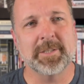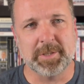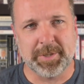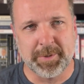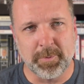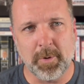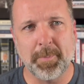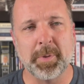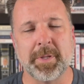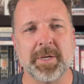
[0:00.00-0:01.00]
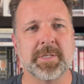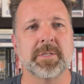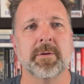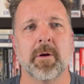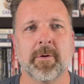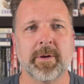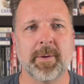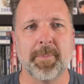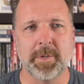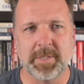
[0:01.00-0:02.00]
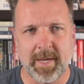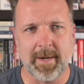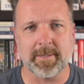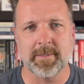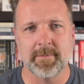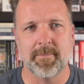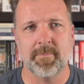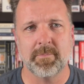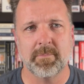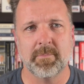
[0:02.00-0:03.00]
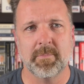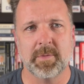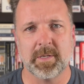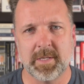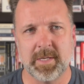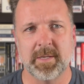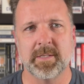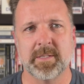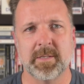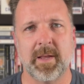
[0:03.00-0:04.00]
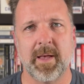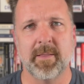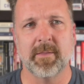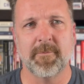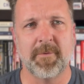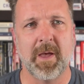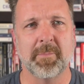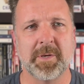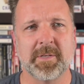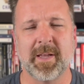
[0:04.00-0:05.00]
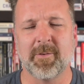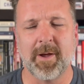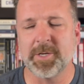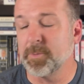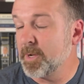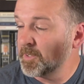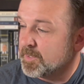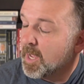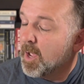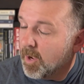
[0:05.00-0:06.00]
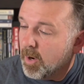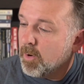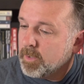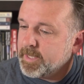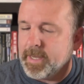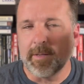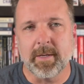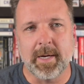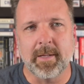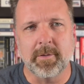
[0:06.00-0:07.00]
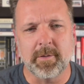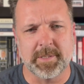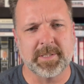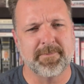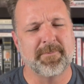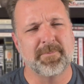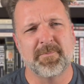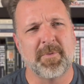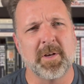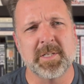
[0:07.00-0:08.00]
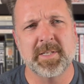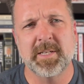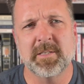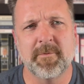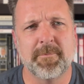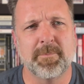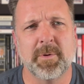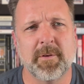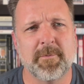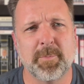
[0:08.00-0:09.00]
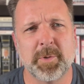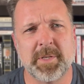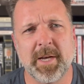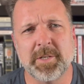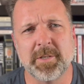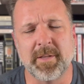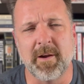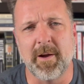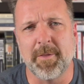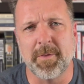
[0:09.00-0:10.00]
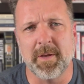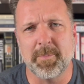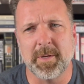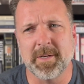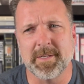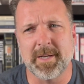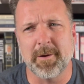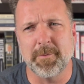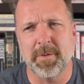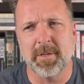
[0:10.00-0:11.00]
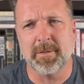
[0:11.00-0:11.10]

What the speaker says: school police are going to protect the kids and the families at graduations. Oh, okay. A little false sense of protection there, I think, because I don't think